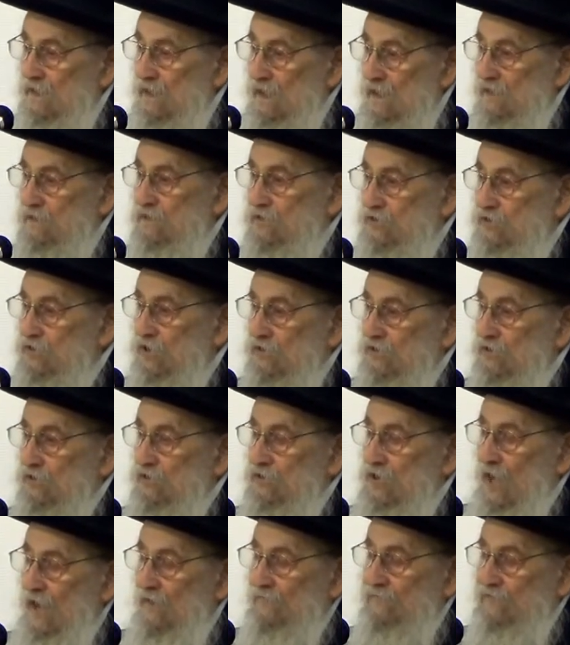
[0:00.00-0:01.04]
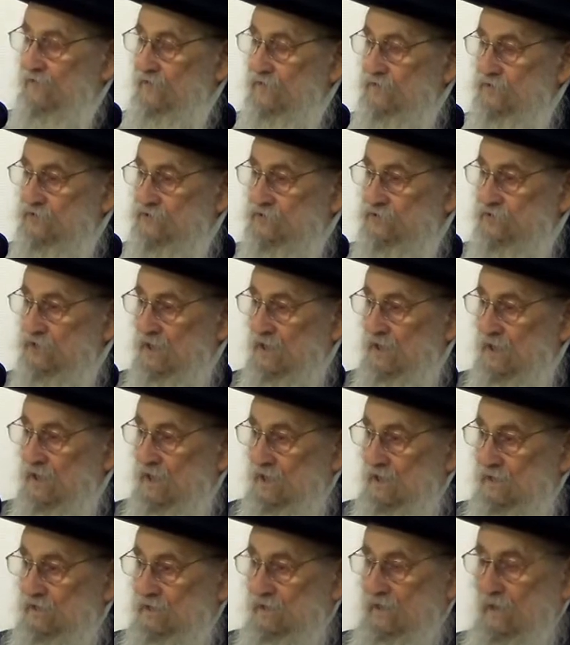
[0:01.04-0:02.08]
in the nefesh.
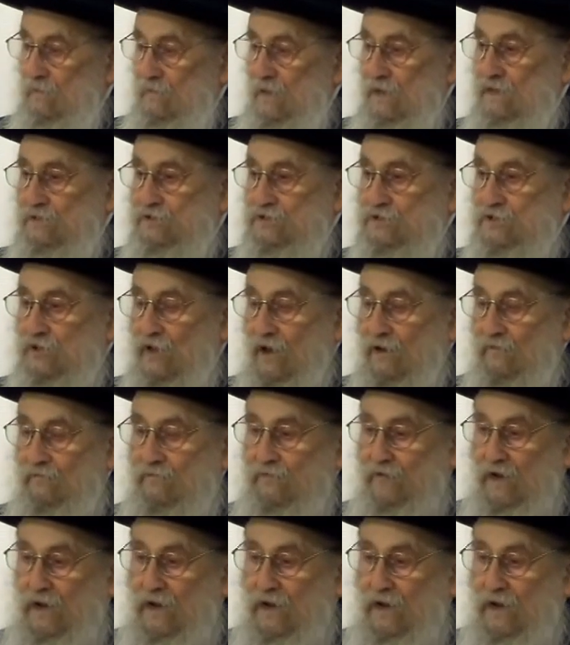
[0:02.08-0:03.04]
The dimension of